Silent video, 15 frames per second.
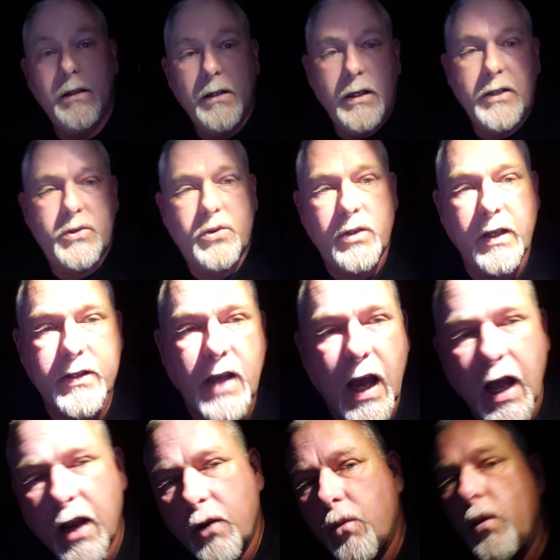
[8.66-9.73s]
it's
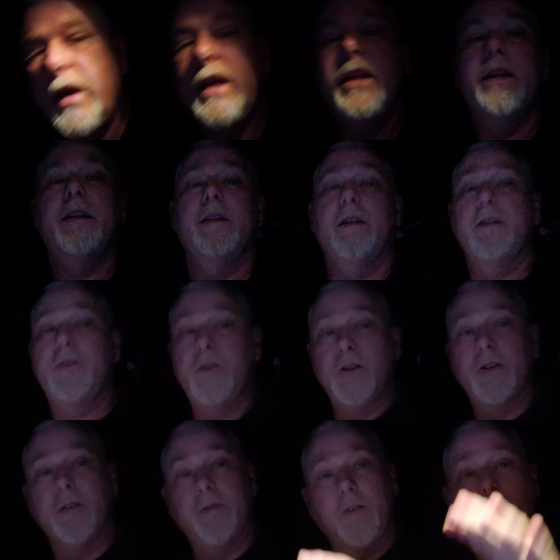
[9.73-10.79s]
Halloween. It's
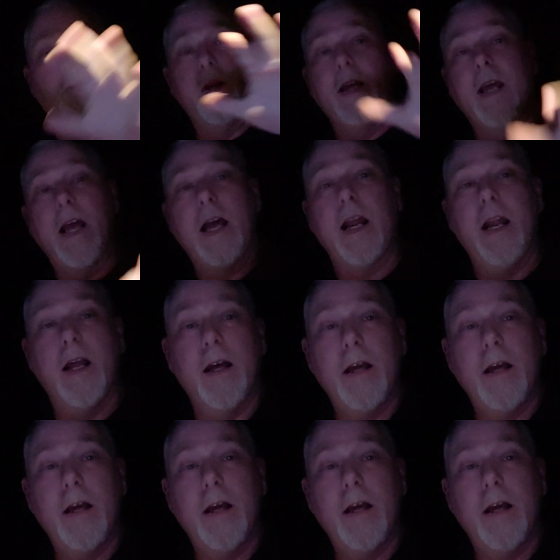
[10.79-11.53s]
just a floating head.